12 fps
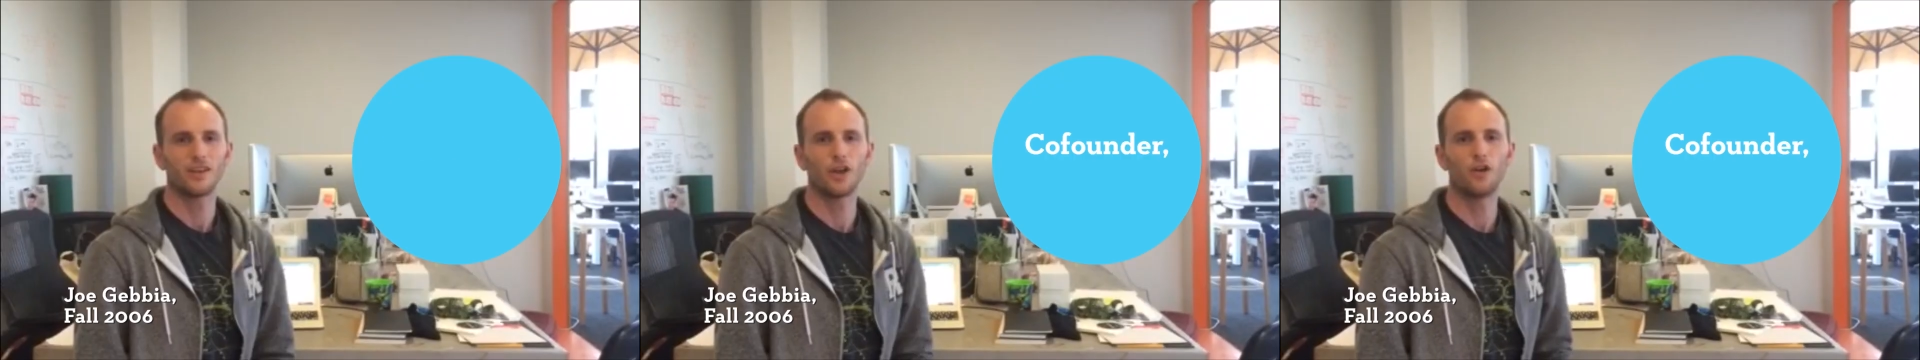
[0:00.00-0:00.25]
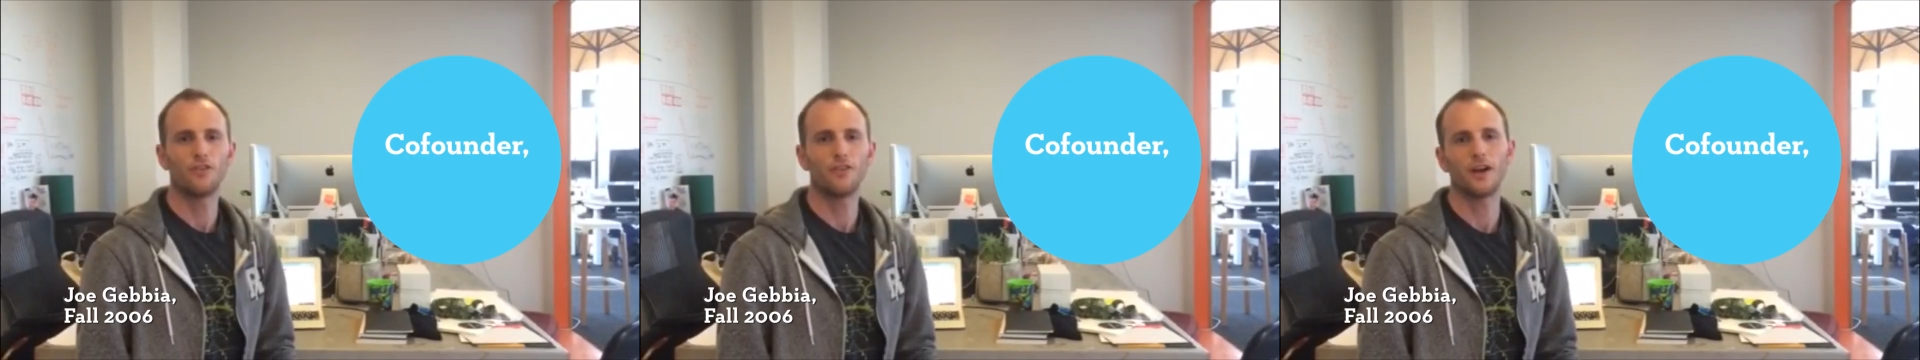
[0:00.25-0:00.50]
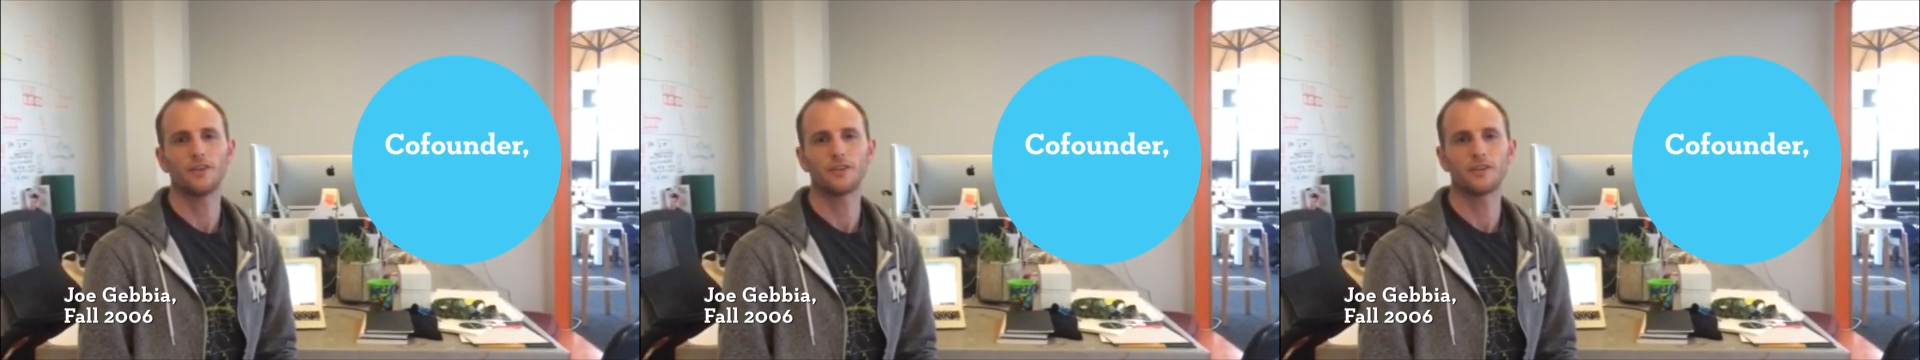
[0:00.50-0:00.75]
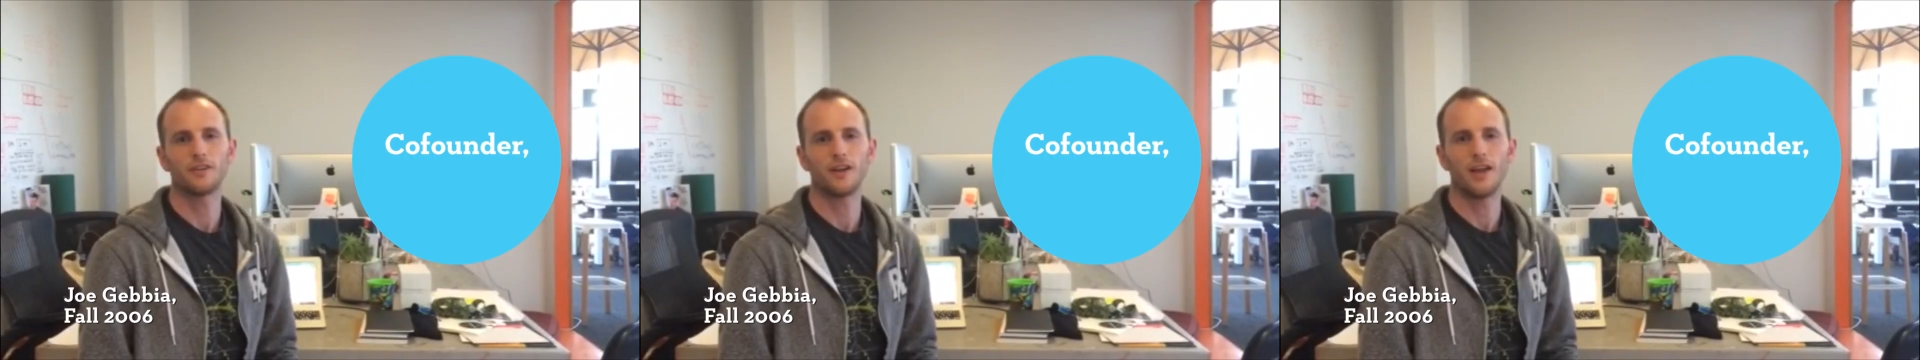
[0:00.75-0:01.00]

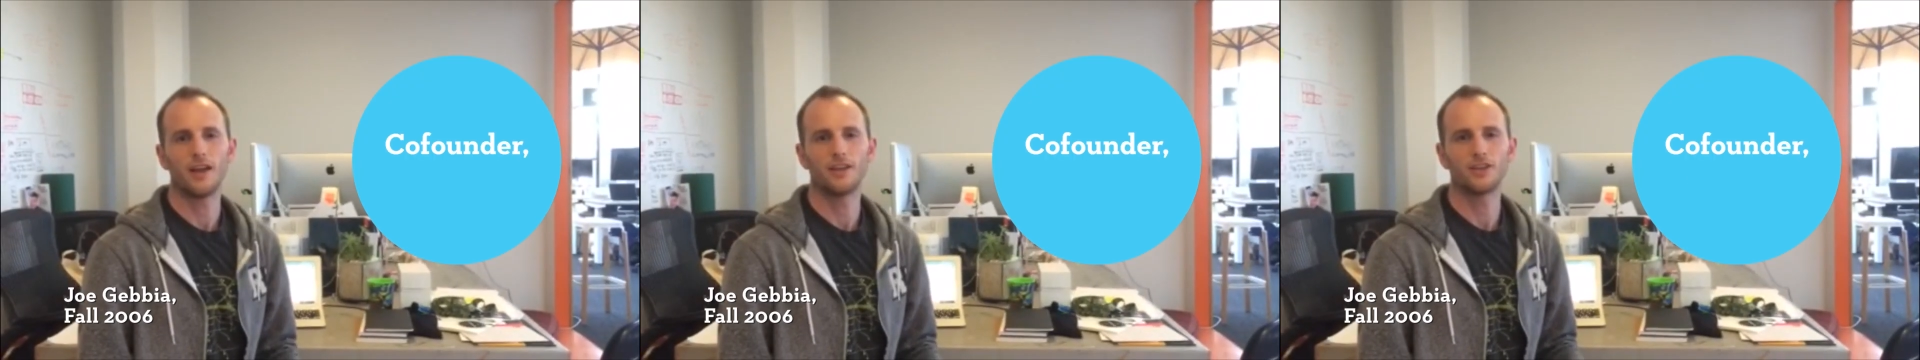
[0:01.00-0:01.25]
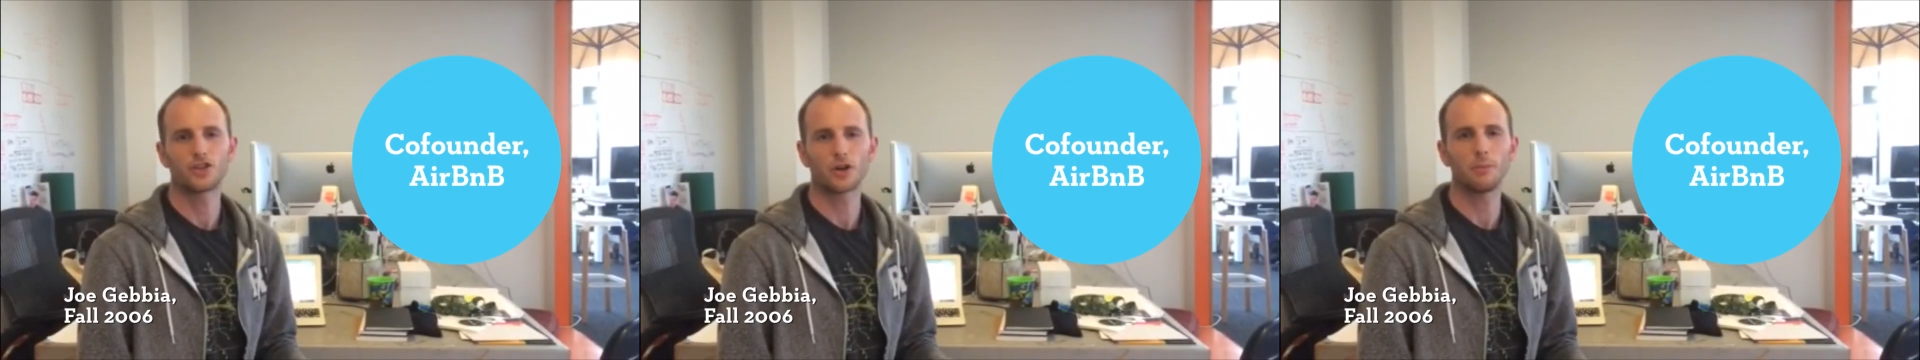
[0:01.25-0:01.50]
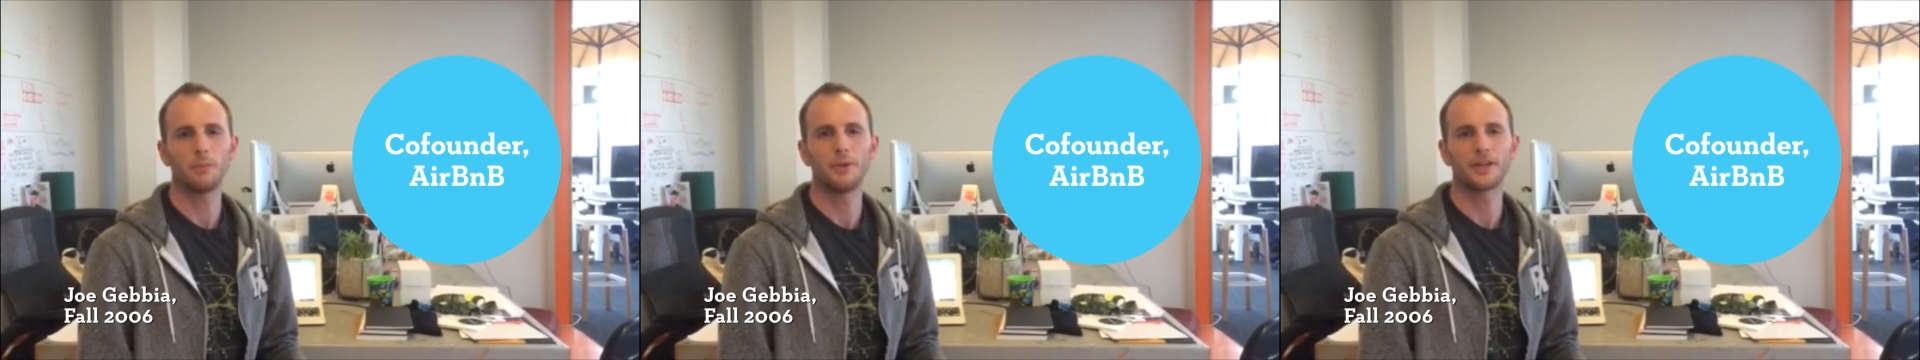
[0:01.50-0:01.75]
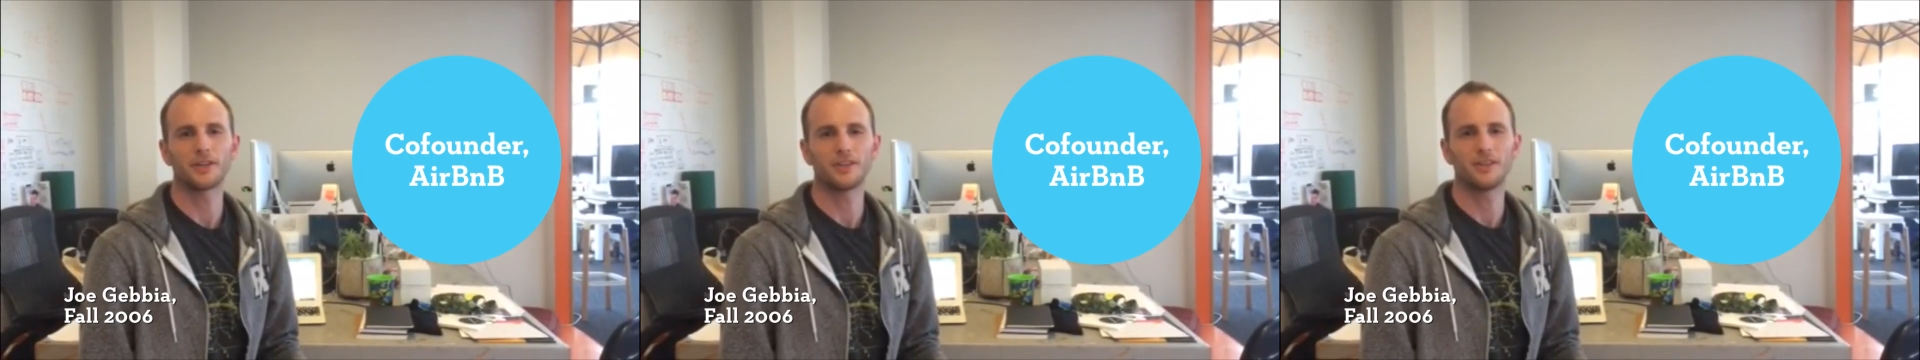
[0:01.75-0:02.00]
co-founder and
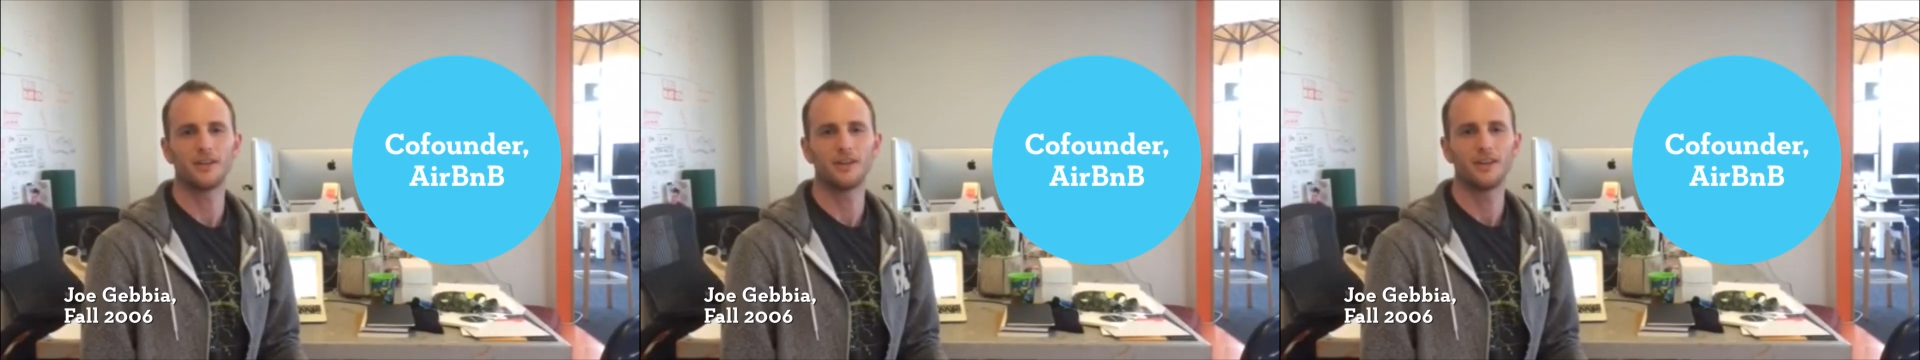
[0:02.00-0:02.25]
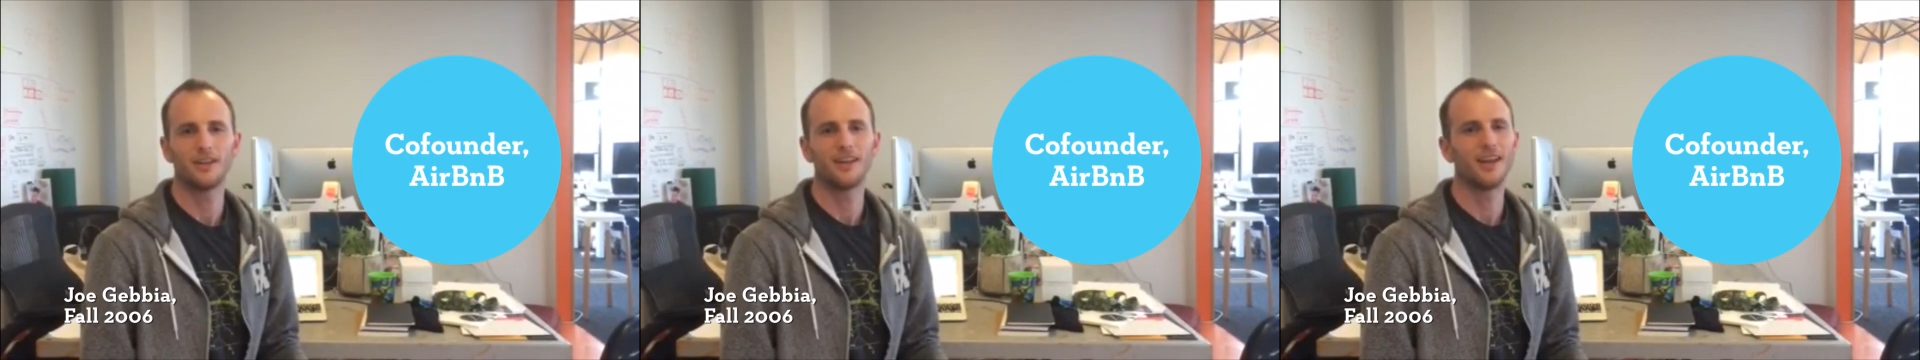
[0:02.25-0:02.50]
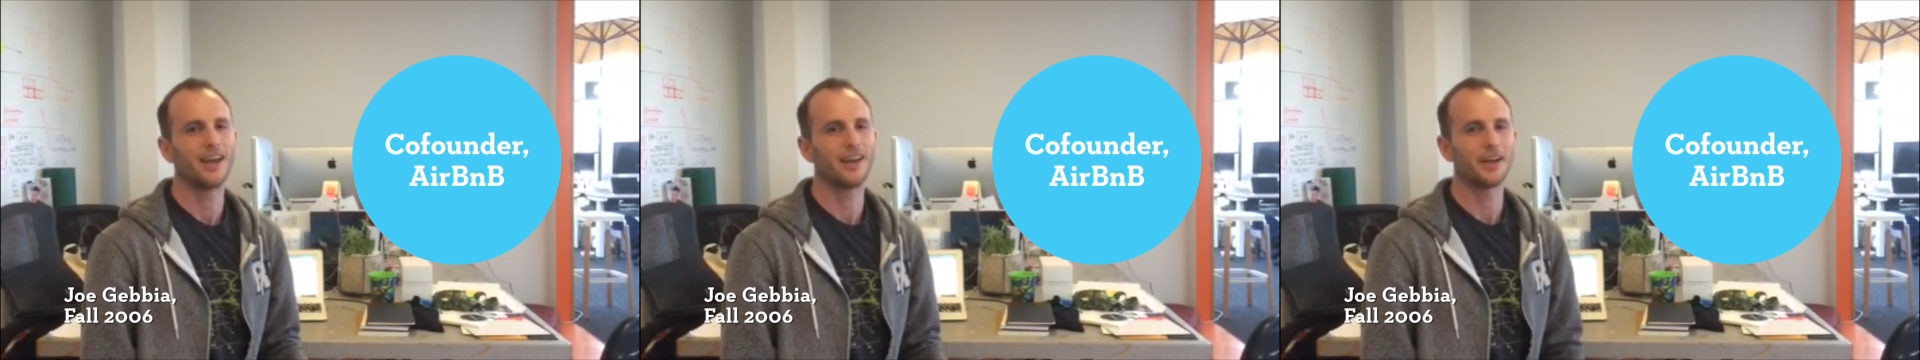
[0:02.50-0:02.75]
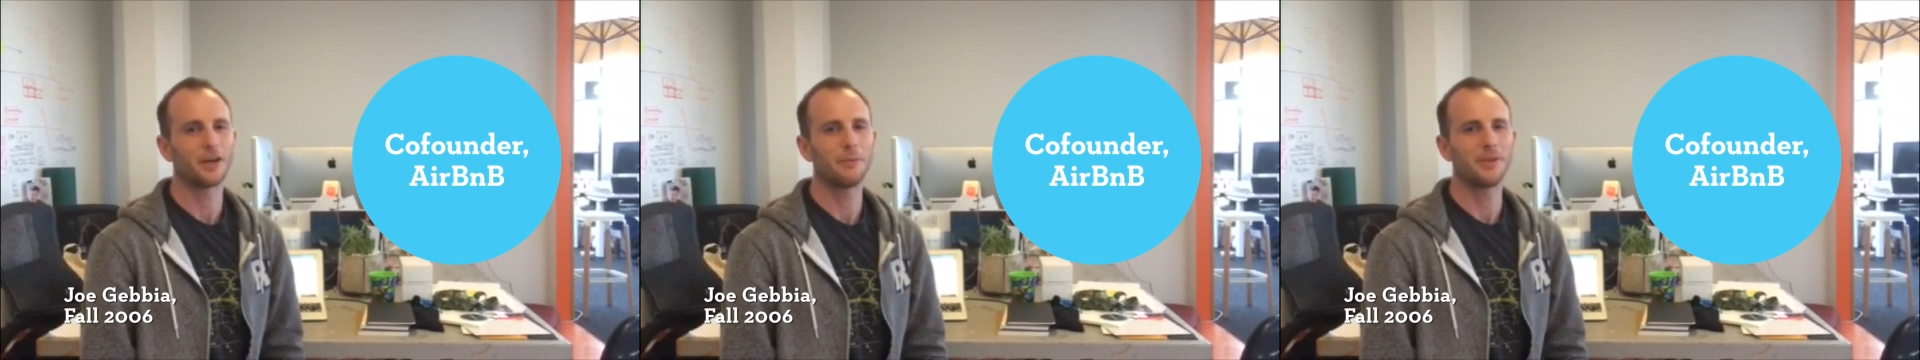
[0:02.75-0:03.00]
troublemaker at
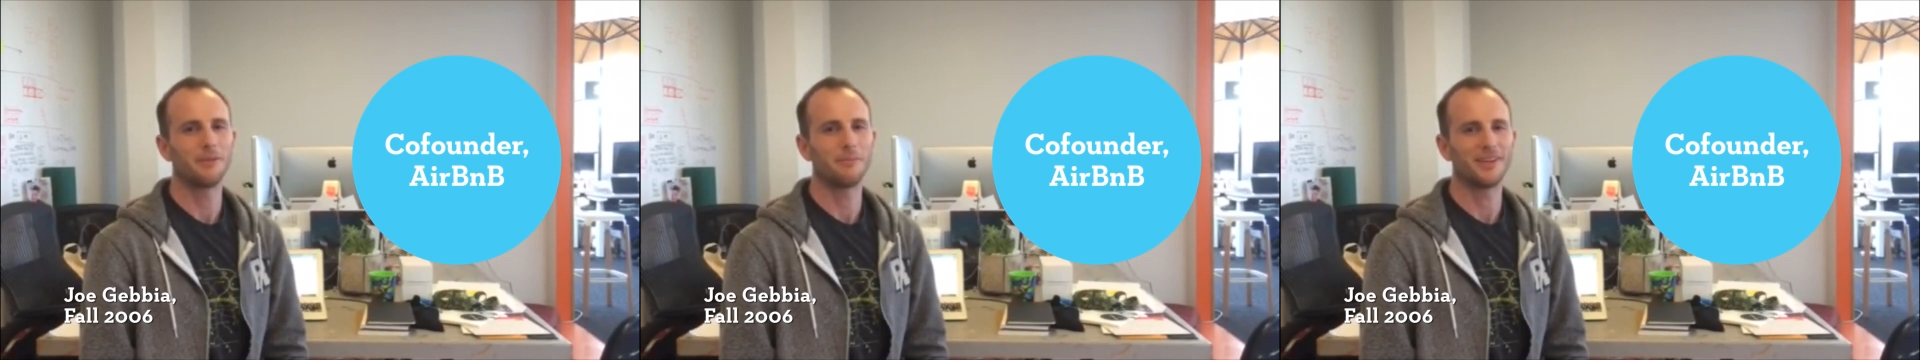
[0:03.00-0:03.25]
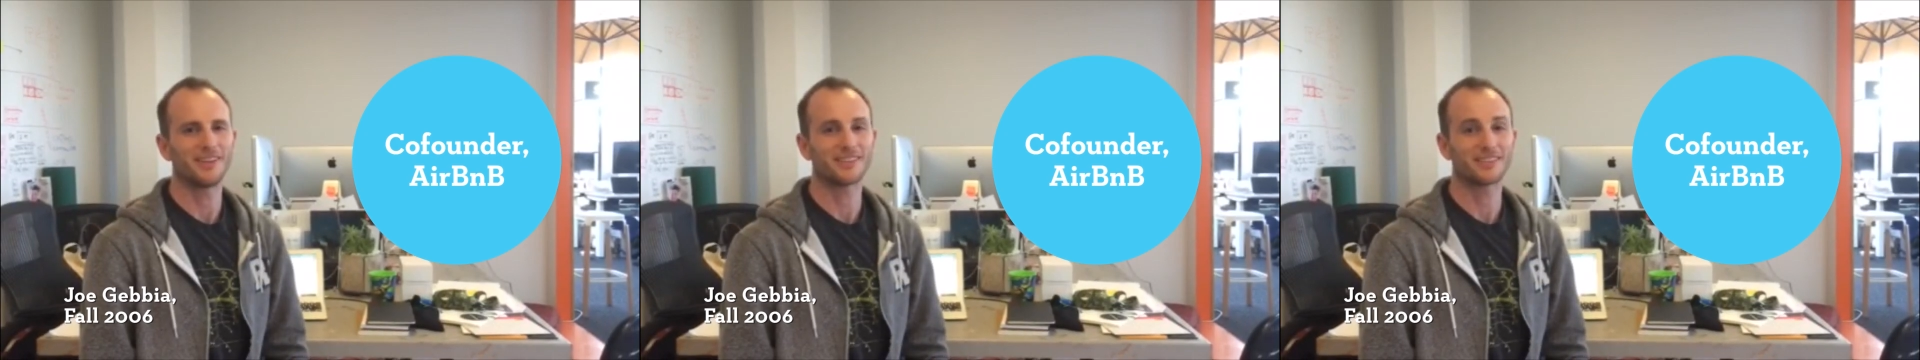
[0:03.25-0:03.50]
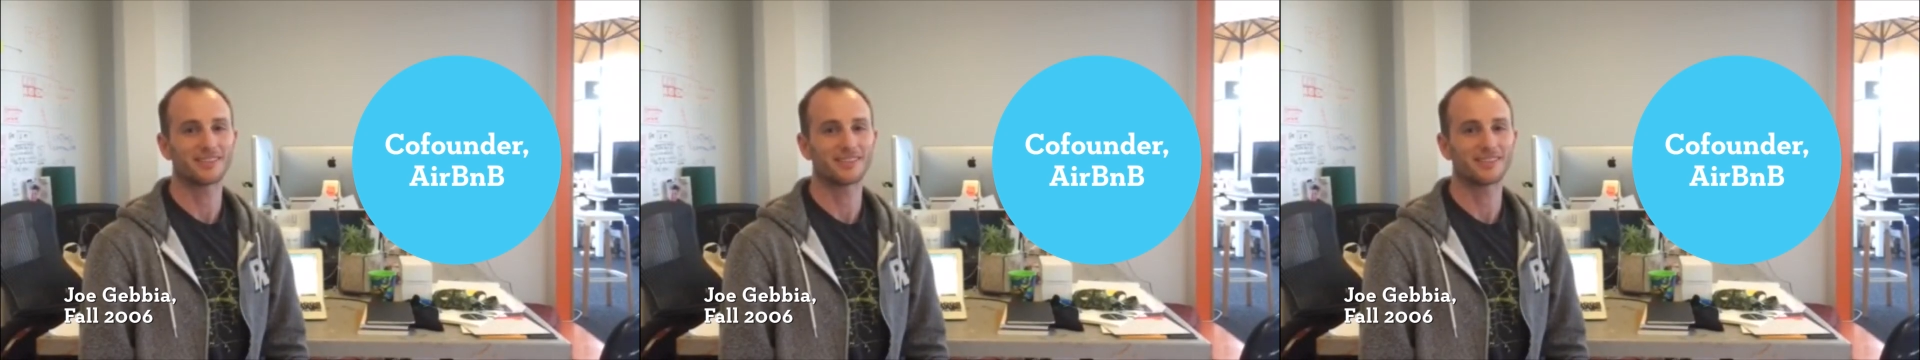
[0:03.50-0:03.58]
Airbnb.